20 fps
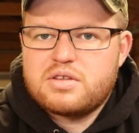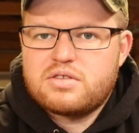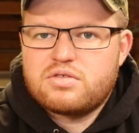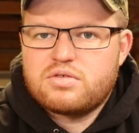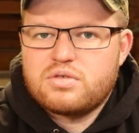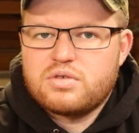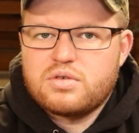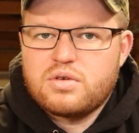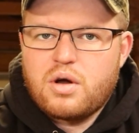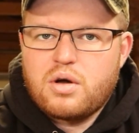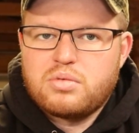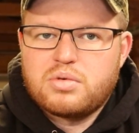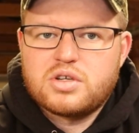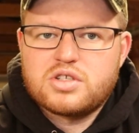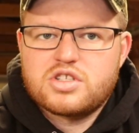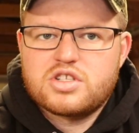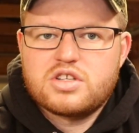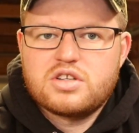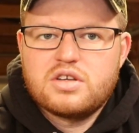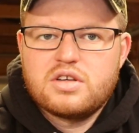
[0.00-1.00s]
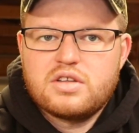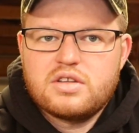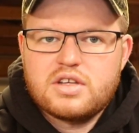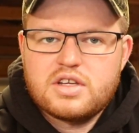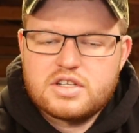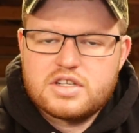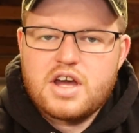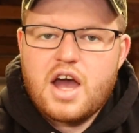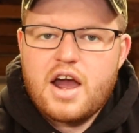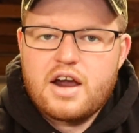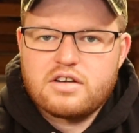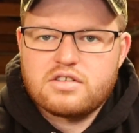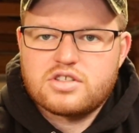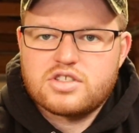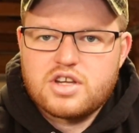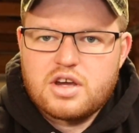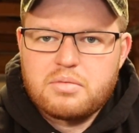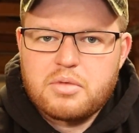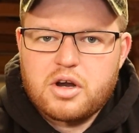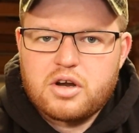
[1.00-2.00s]
through almost the entire
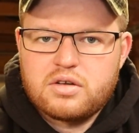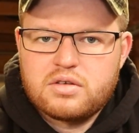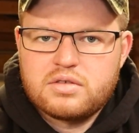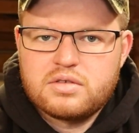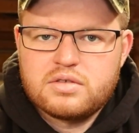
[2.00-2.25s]
summer.